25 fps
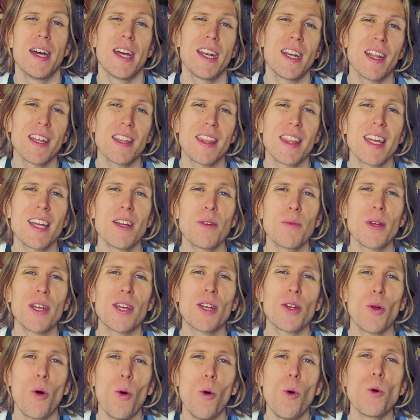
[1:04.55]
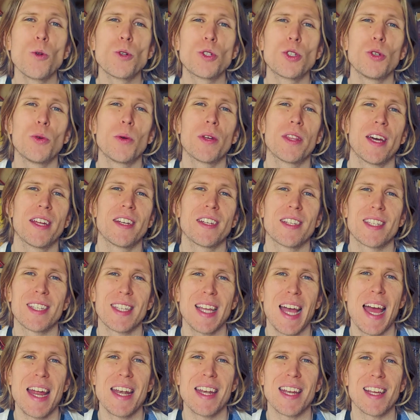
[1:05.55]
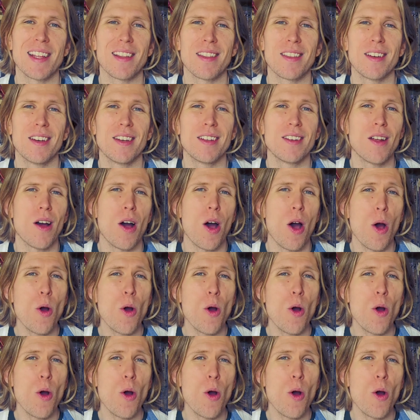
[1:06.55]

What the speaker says: And I think we could all do with understanding that an